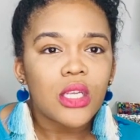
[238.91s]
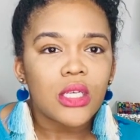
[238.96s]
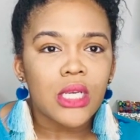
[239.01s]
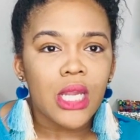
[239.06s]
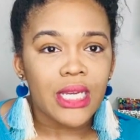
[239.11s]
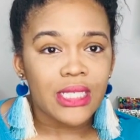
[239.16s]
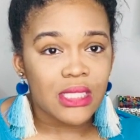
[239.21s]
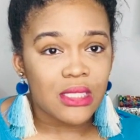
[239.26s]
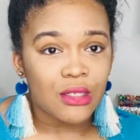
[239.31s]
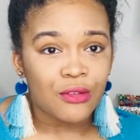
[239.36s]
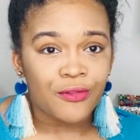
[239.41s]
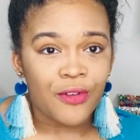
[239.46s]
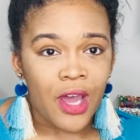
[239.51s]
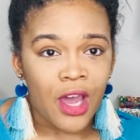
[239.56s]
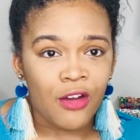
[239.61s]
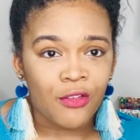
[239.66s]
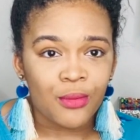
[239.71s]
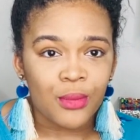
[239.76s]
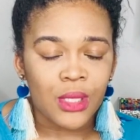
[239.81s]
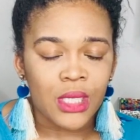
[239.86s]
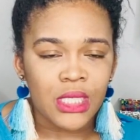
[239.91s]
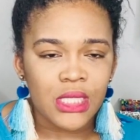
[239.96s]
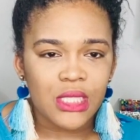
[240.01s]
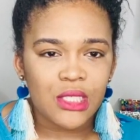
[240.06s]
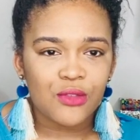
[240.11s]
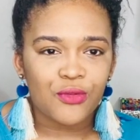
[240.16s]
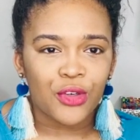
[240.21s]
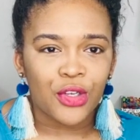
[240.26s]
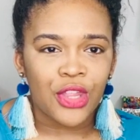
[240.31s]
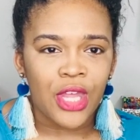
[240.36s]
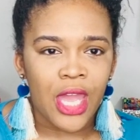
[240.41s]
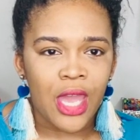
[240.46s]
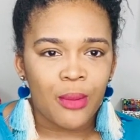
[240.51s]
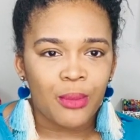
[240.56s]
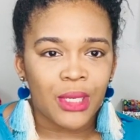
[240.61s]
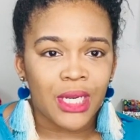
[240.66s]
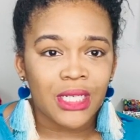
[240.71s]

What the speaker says: not till 5 months for that.